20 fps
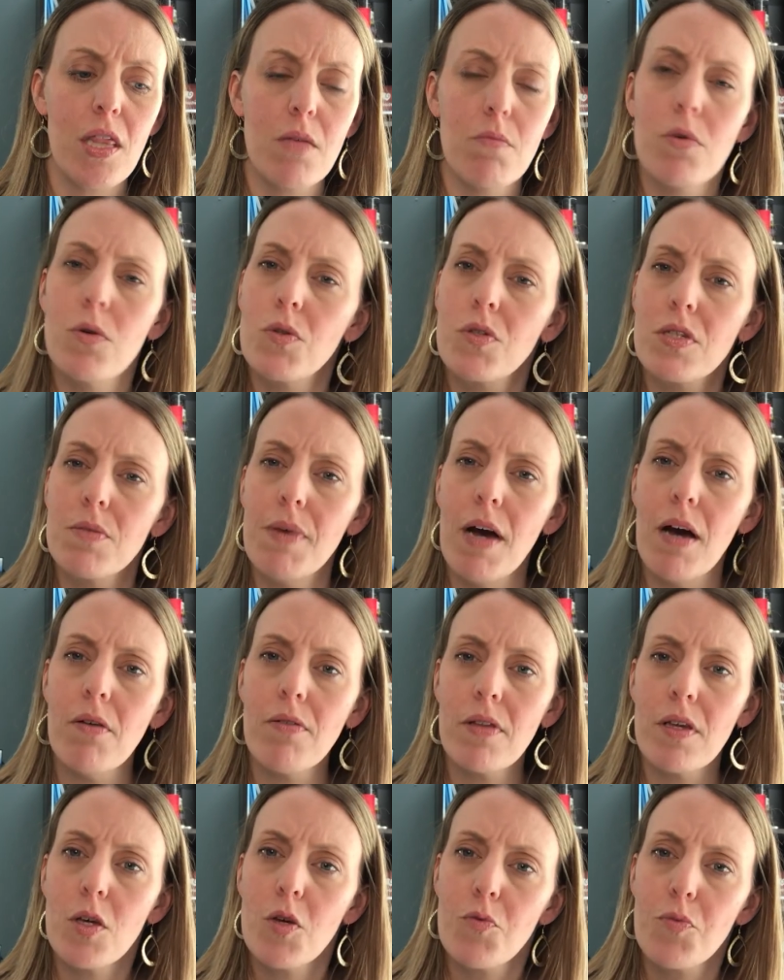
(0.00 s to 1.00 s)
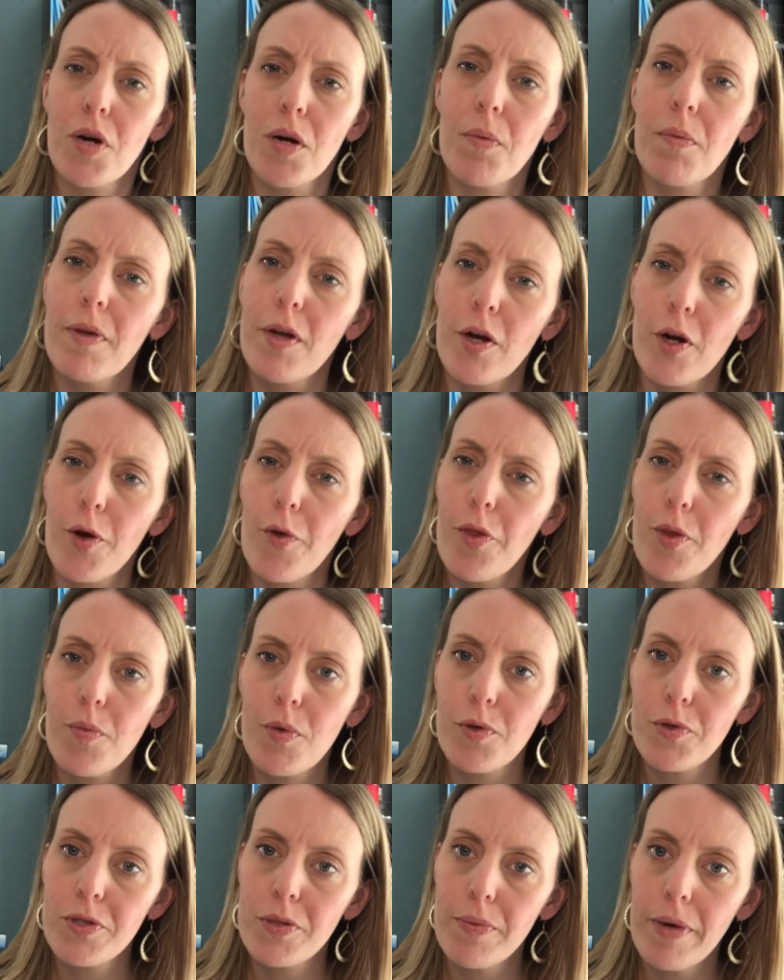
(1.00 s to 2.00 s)
the most about, that you've probably heard the
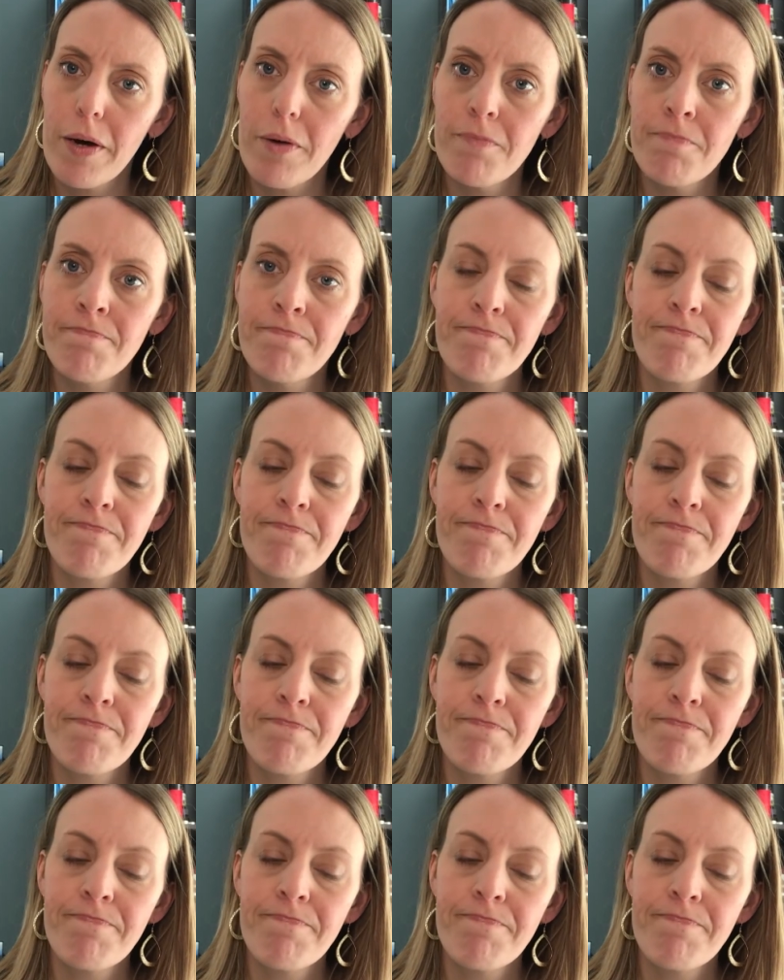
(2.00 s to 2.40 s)
most about.